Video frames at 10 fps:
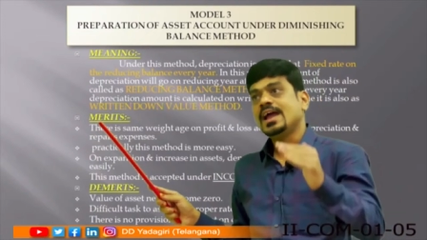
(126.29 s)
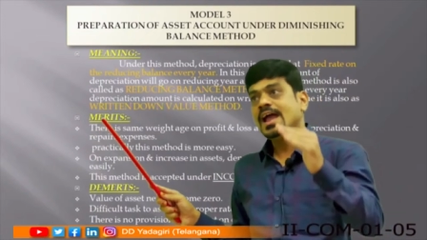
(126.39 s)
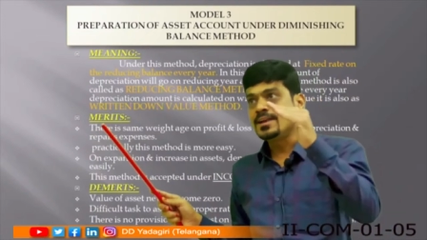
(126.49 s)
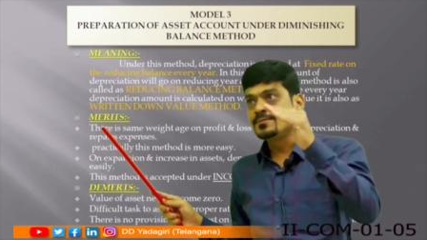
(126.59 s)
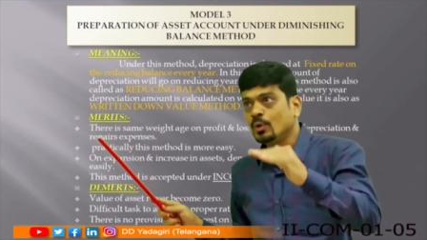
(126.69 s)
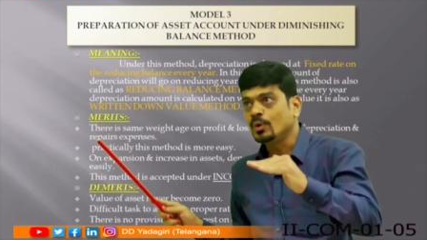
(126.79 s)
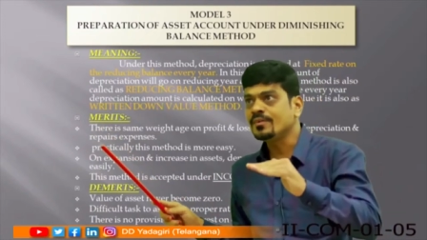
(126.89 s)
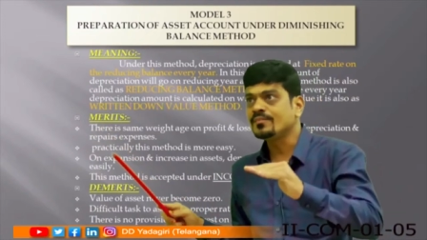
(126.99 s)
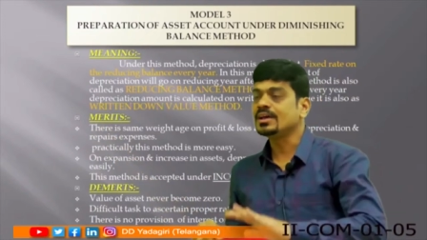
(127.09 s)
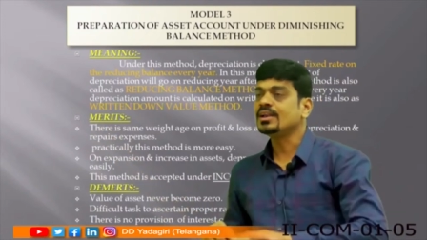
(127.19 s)
and
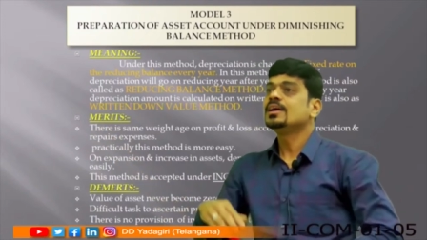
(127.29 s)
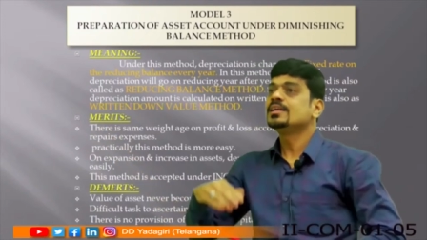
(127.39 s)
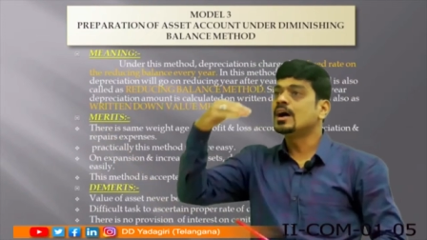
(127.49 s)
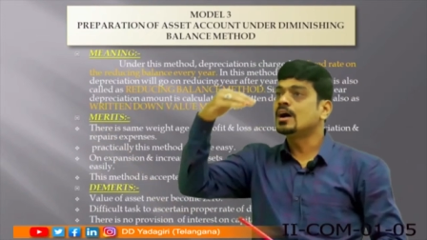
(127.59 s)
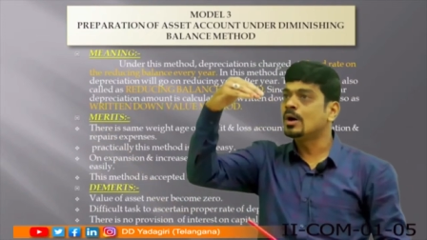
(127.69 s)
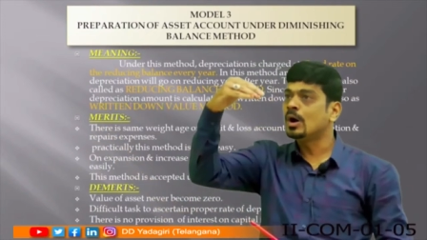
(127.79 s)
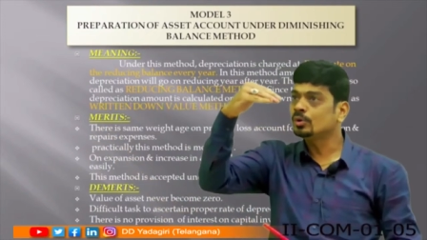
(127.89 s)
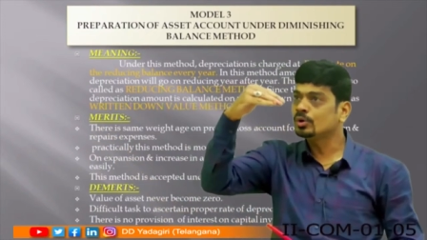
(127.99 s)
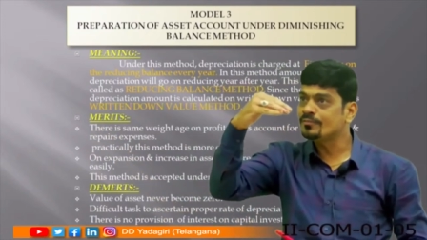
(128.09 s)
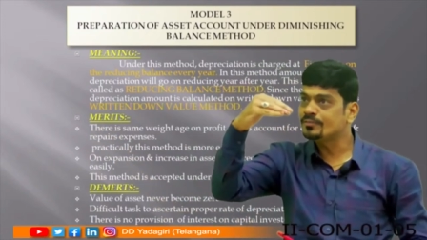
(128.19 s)
moreover the
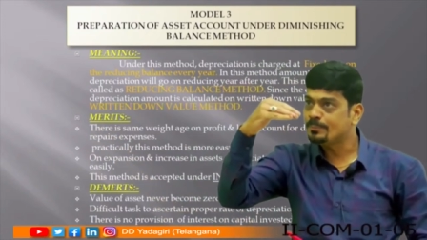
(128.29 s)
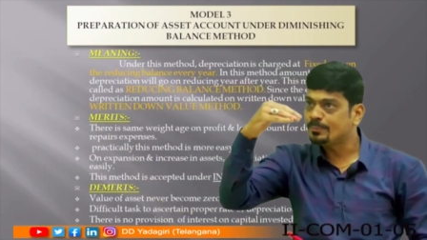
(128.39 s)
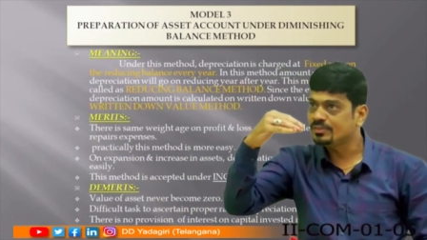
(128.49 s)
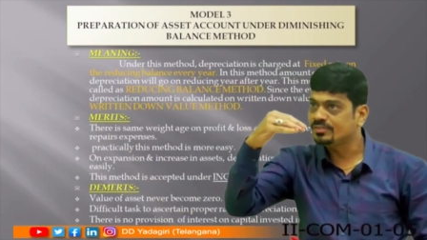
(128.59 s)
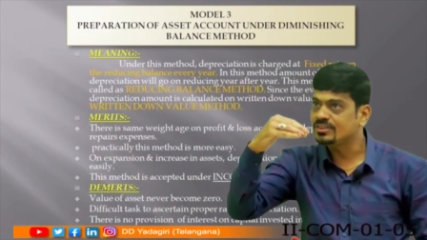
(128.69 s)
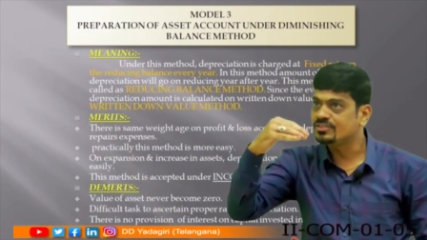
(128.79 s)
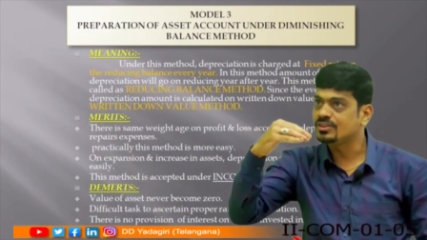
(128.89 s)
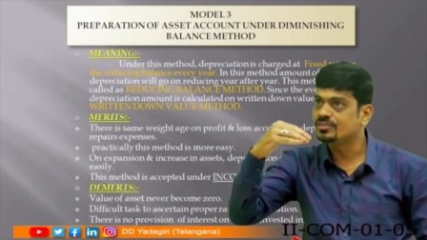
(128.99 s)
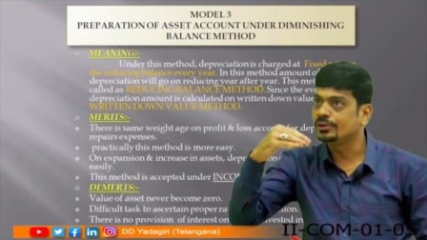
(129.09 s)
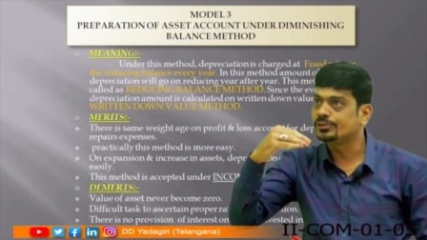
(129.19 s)
amount of depreciation is
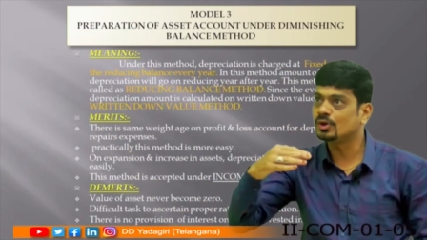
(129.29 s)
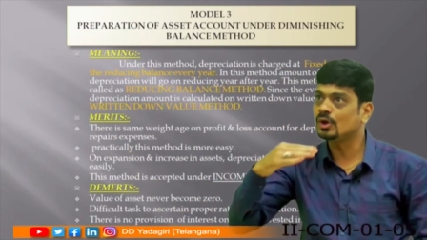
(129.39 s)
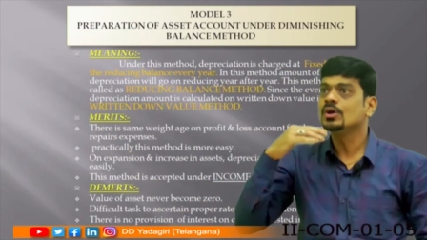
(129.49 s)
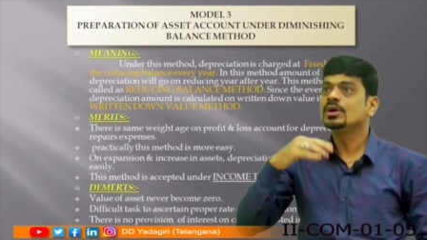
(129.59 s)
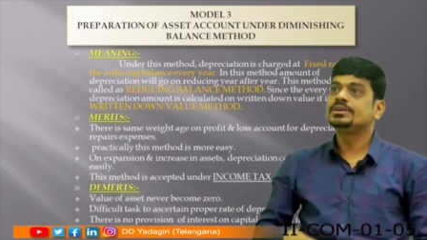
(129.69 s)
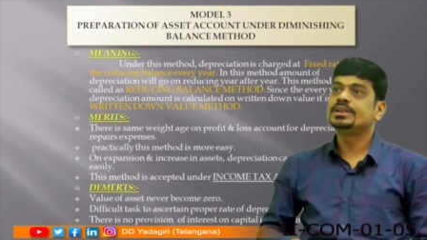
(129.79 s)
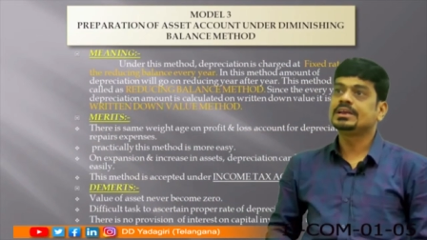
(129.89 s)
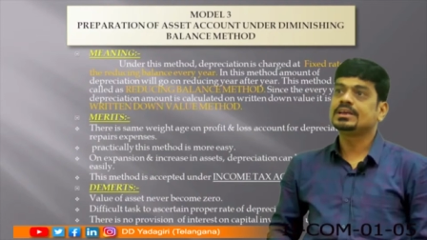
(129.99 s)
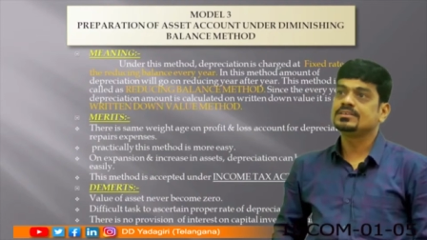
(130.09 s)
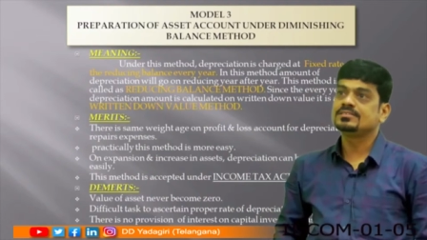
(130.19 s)
also
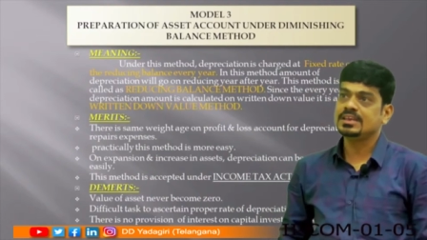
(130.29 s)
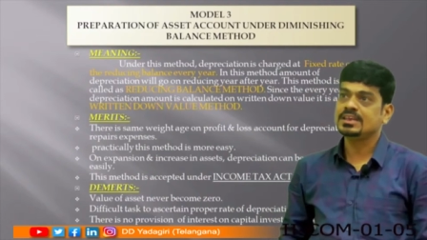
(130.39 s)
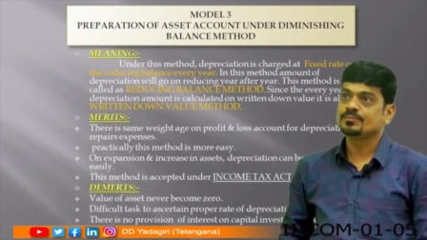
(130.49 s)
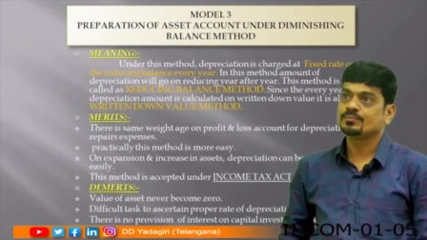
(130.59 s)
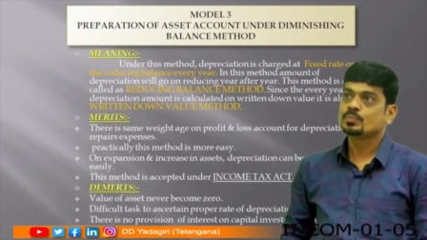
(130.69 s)
decreasing.